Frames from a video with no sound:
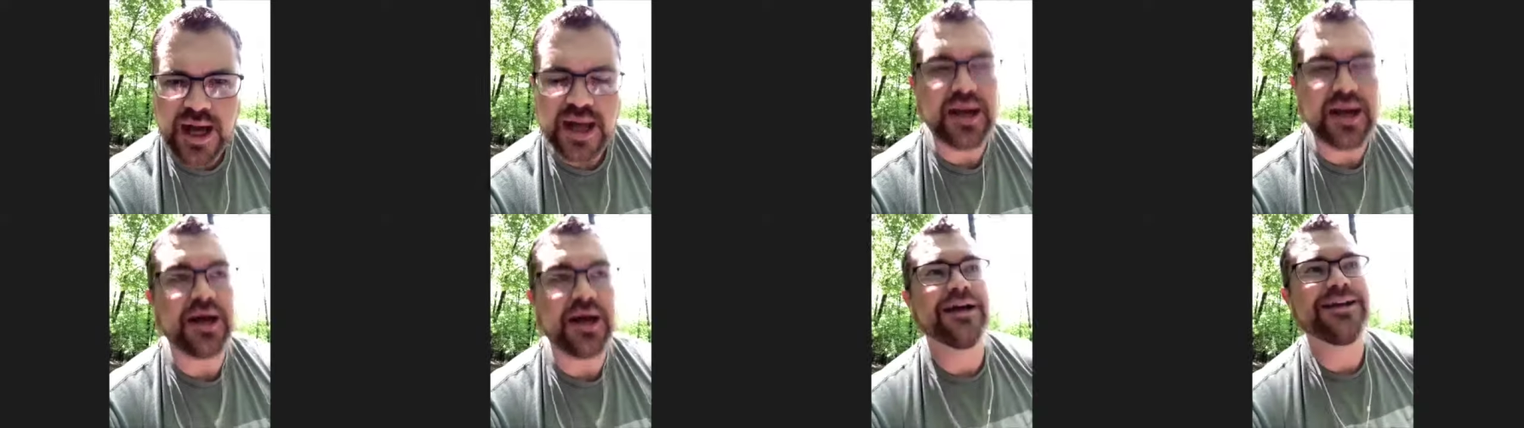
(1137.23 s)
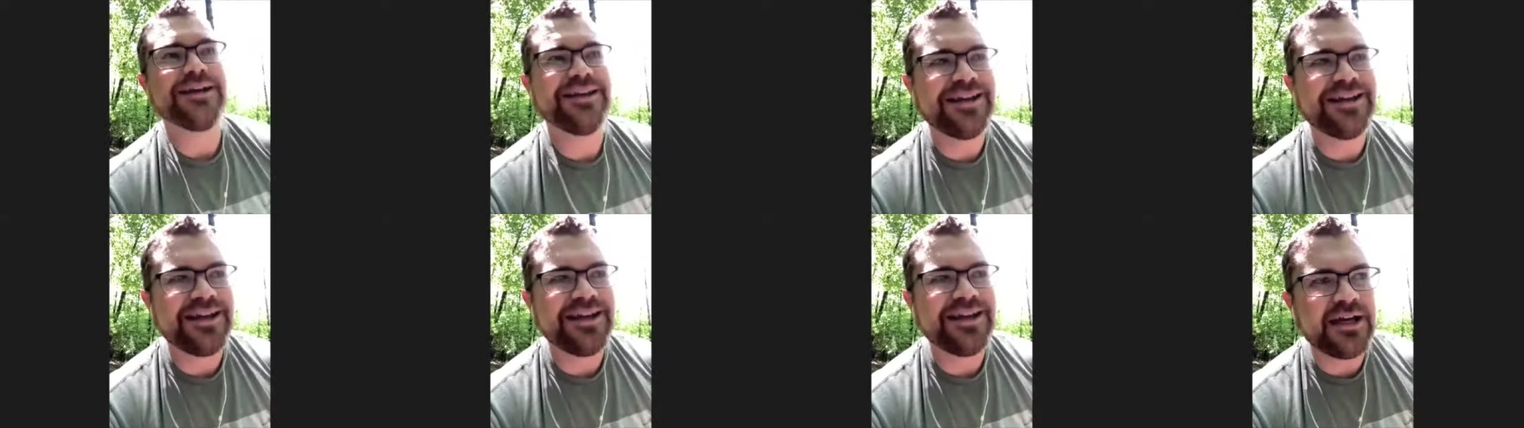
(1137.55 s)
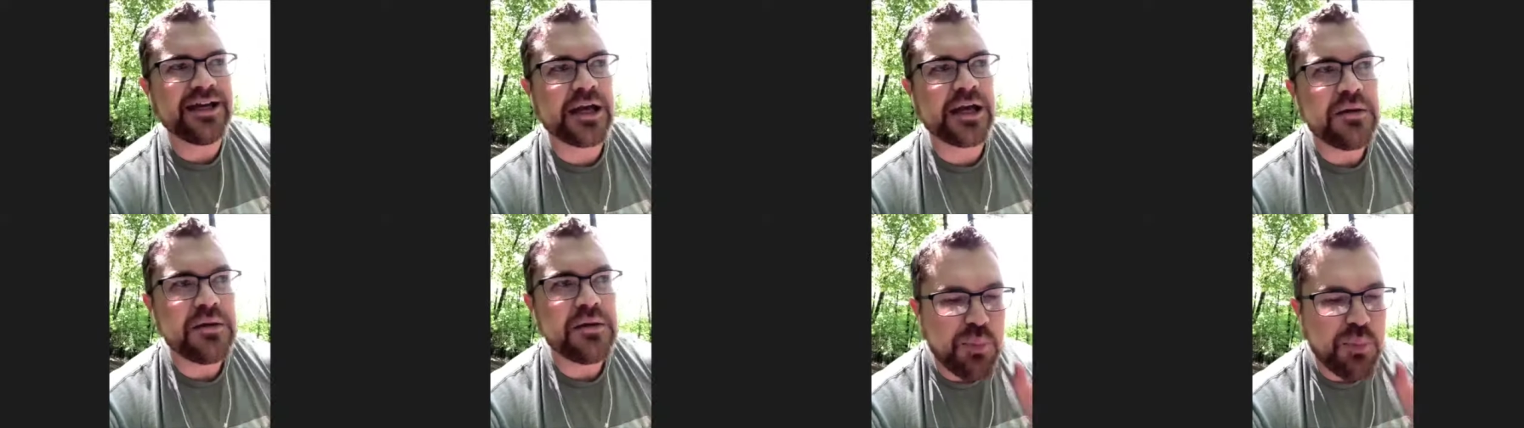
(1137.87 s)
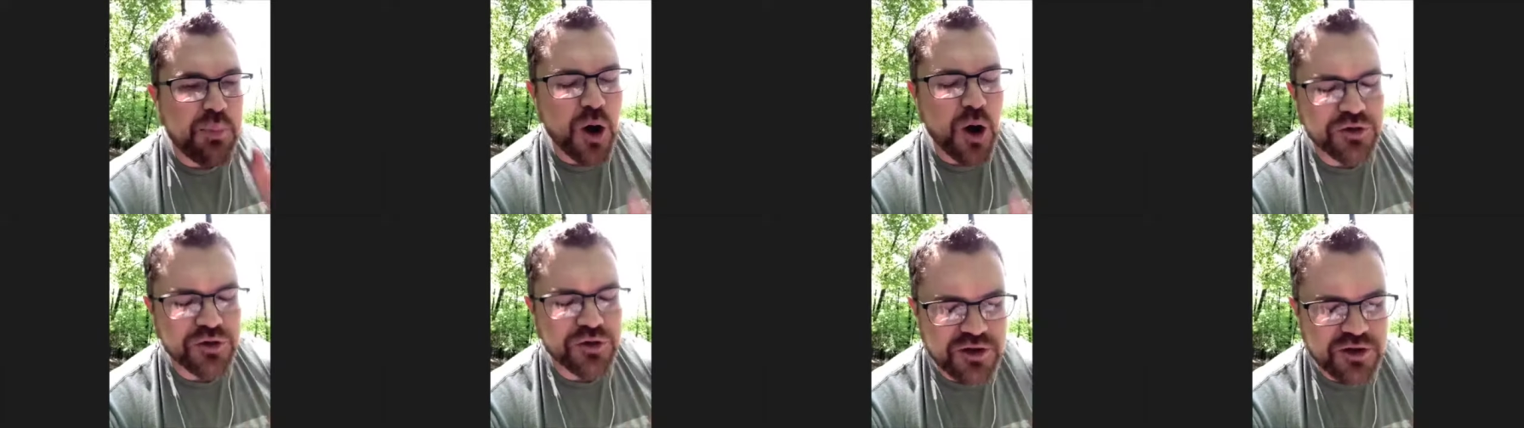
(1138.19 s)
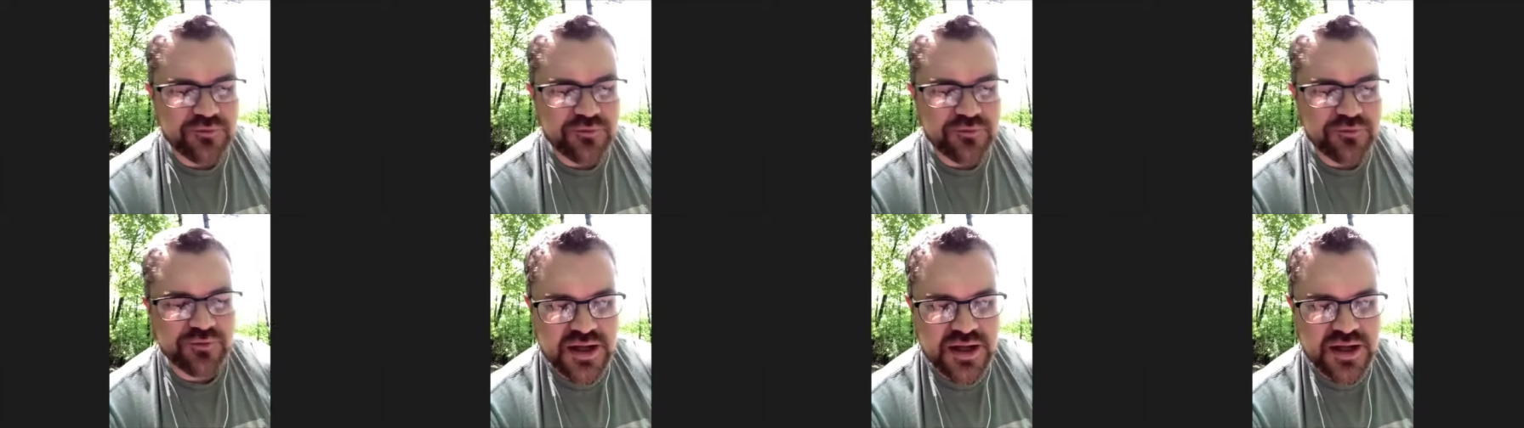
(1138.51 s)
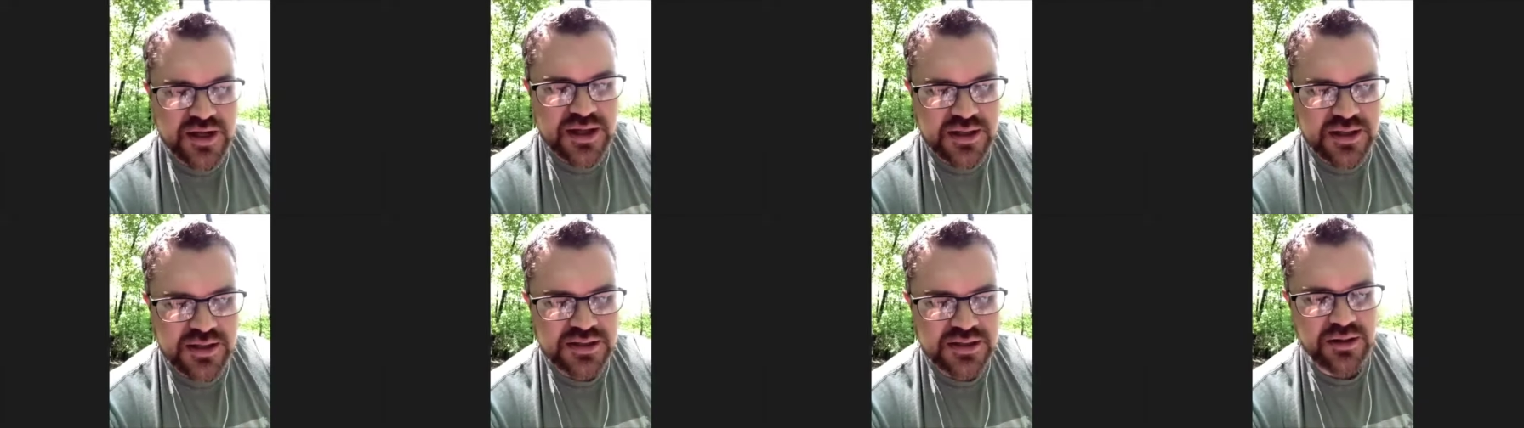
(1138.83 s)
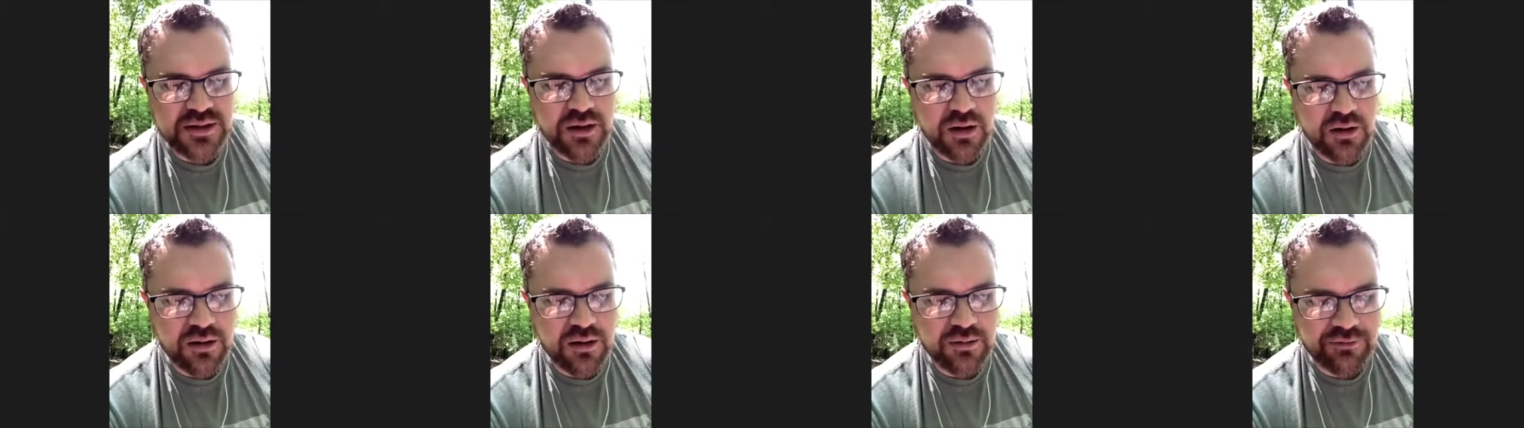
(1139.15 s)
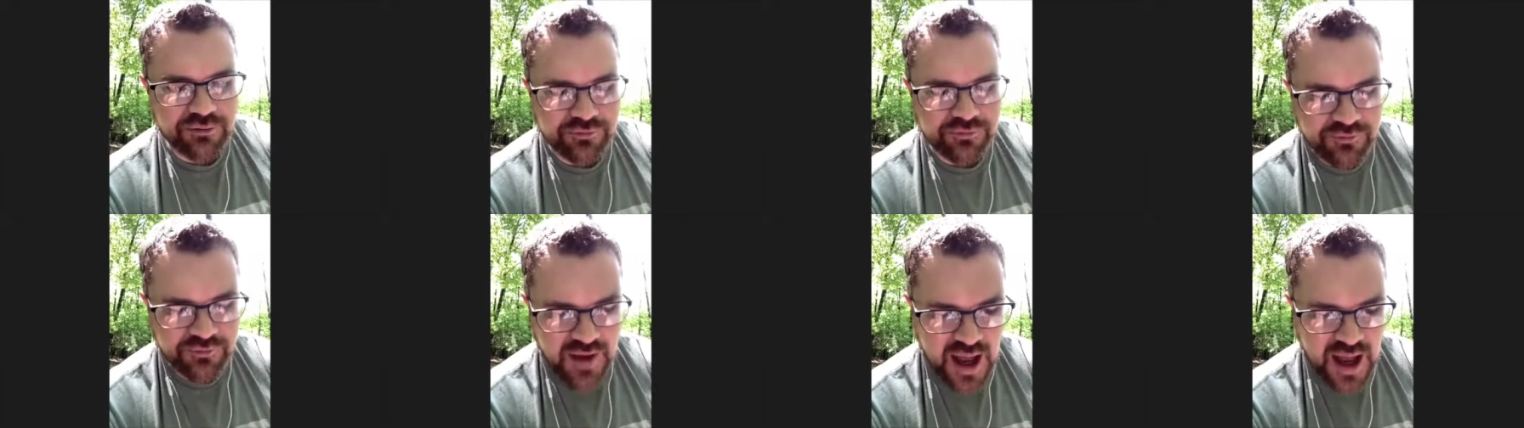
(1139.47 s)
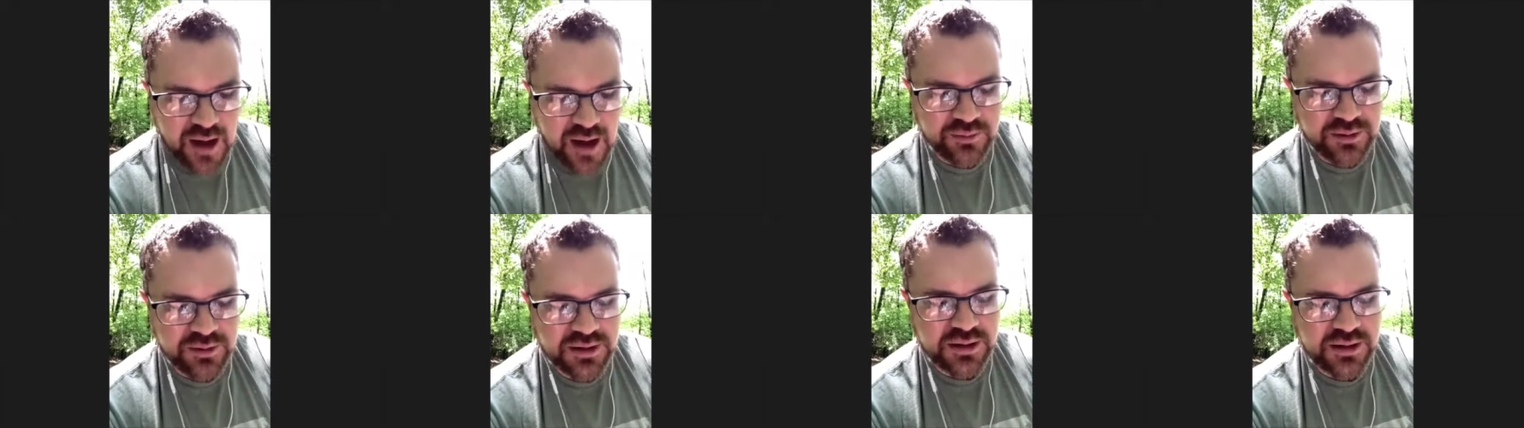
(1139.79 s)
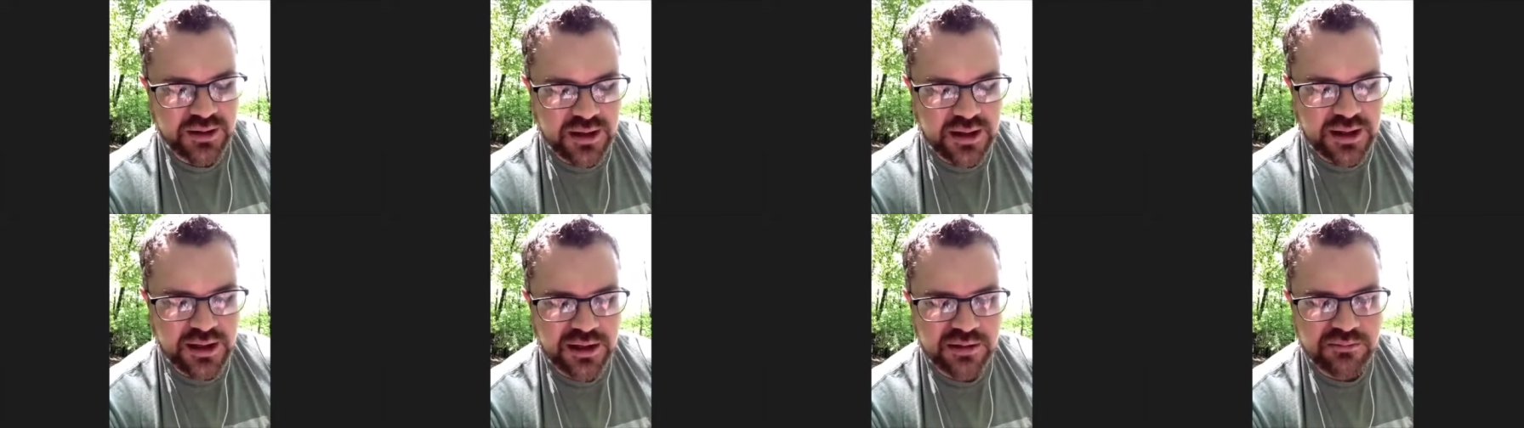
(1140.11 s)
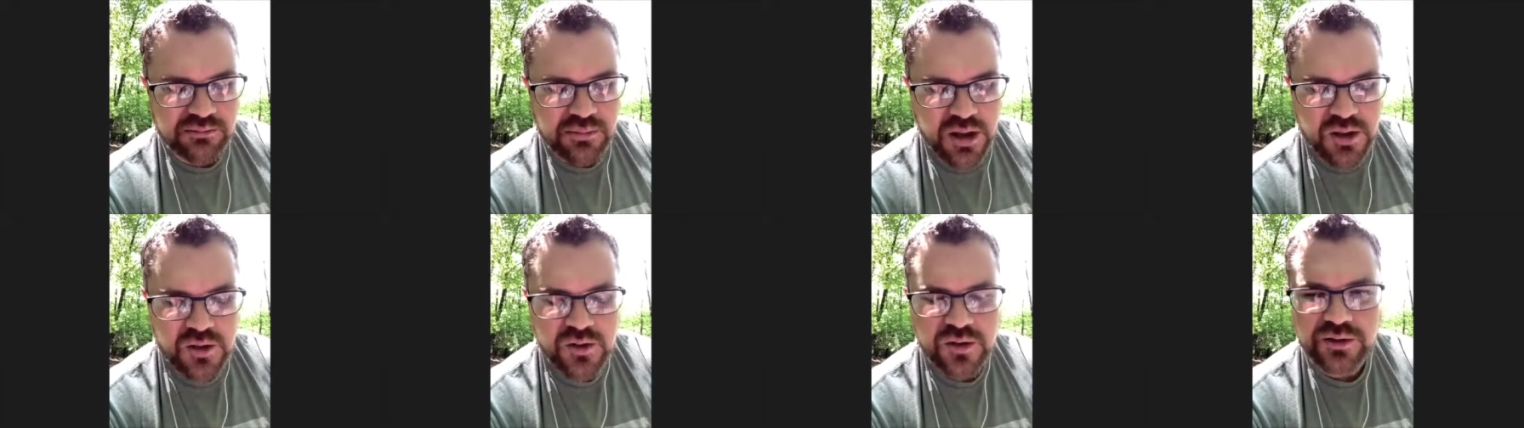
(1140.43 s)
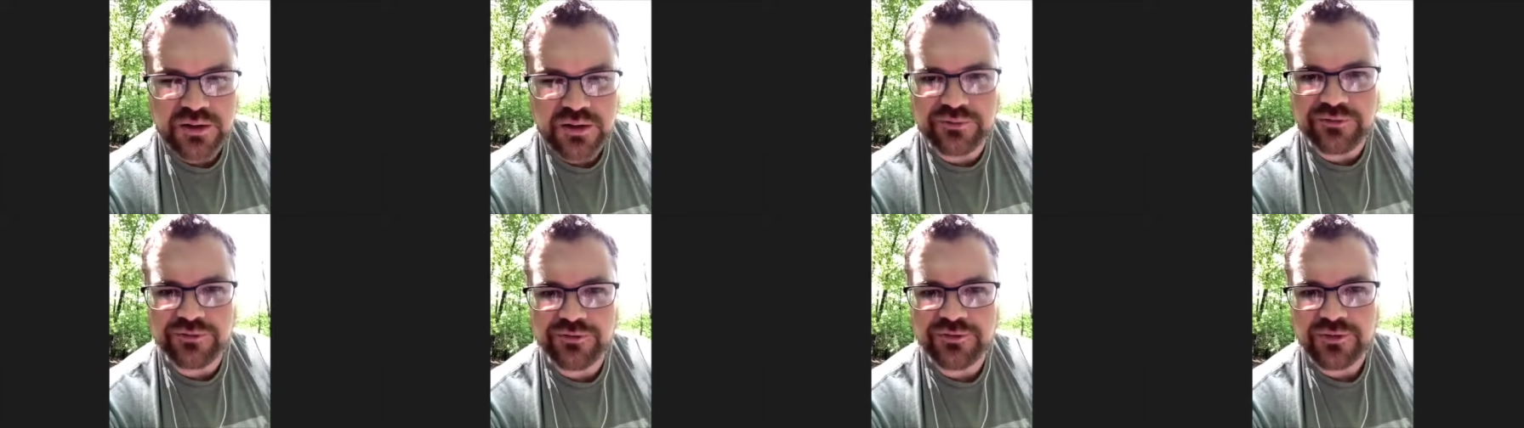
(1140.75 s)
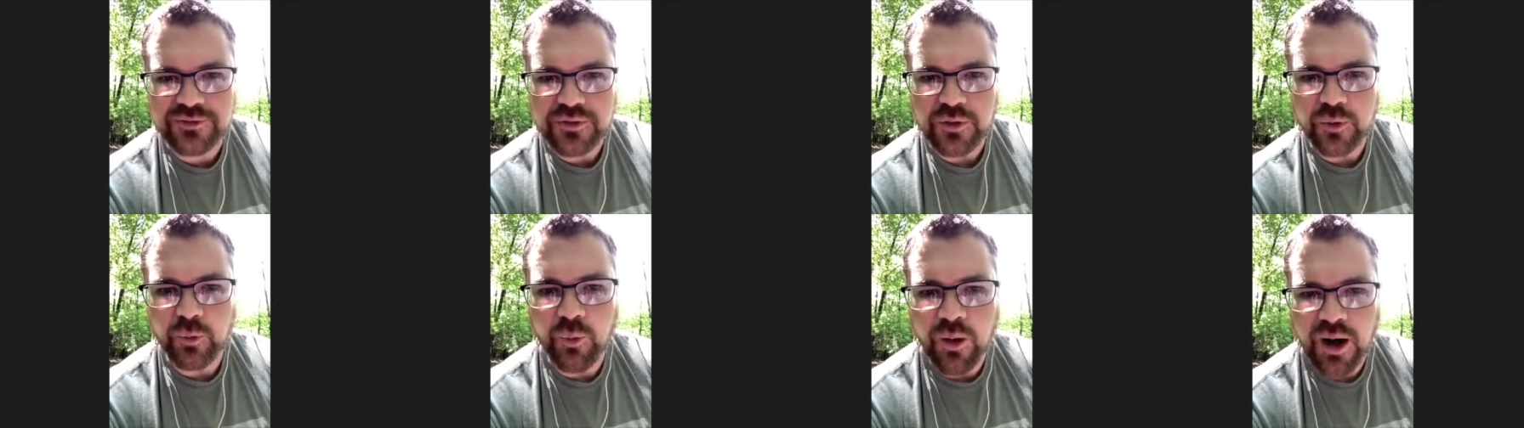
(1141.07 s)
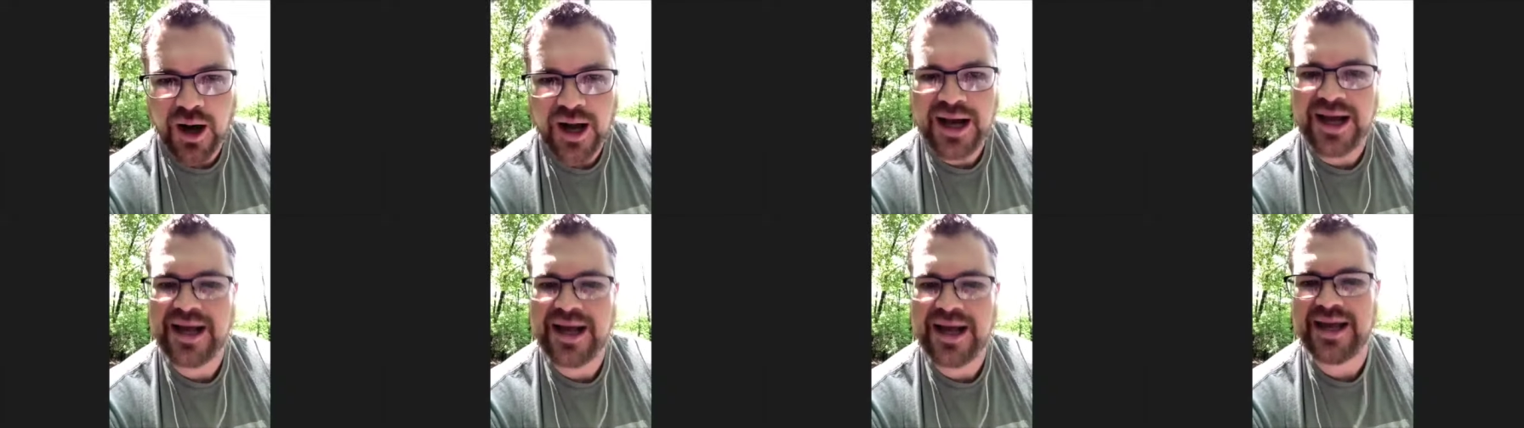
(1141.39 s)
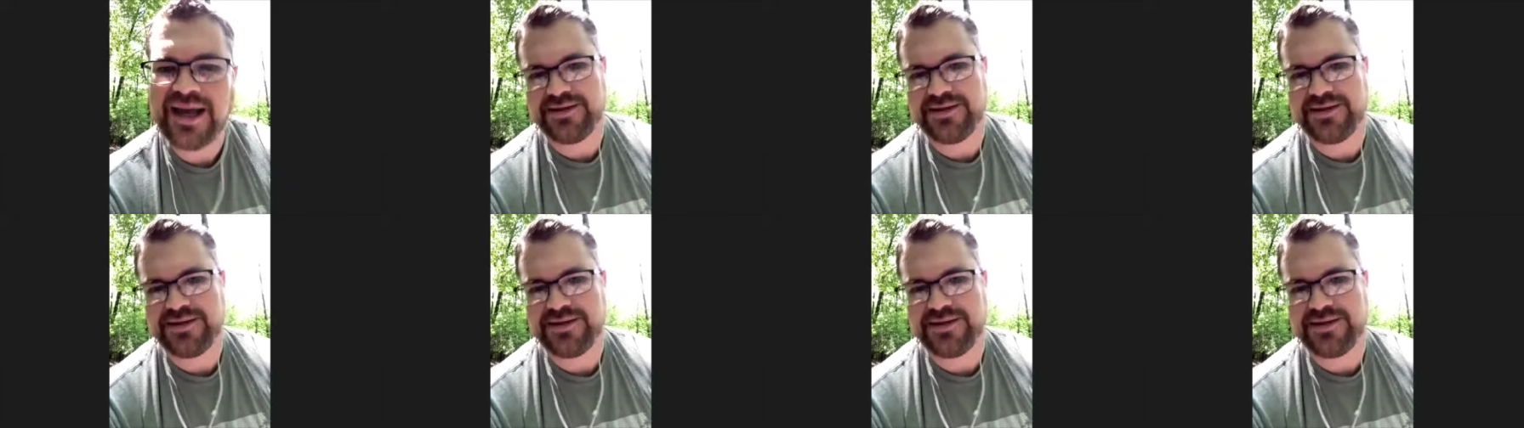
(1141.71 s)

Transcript: Again, both of these are founded in motive. Why?